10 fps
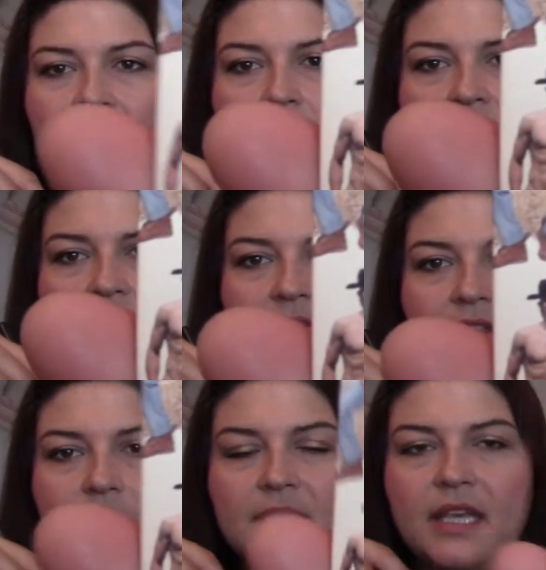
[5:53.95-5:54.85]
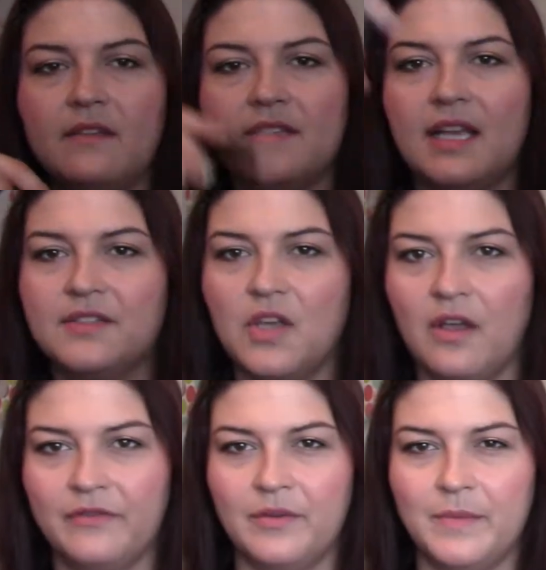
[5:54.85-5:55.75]
the product themselves. That's
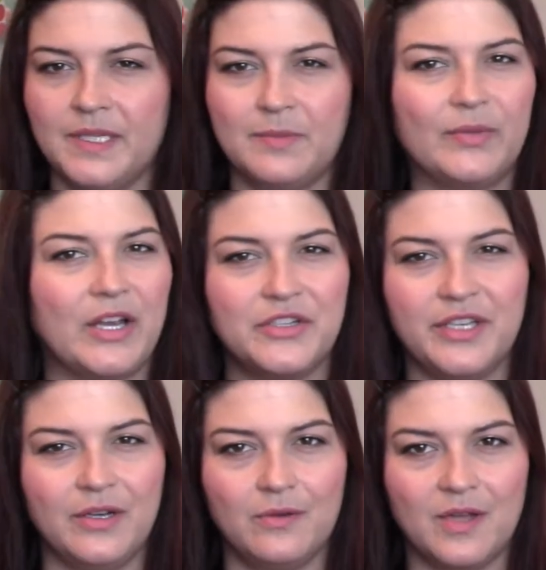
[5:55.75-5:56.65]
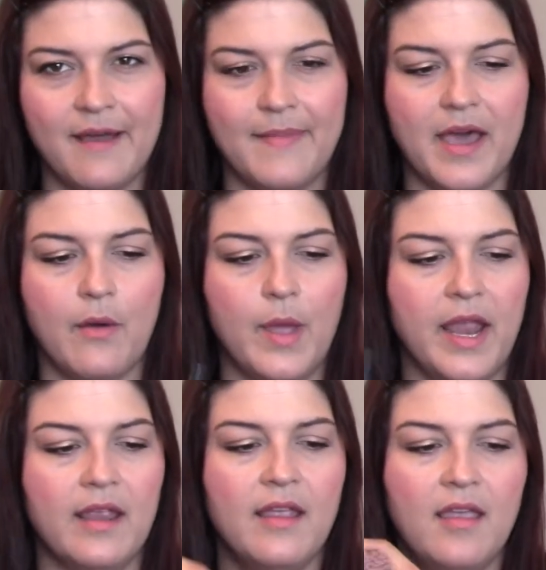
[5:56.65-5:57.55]
all from this brush. They don't come that way.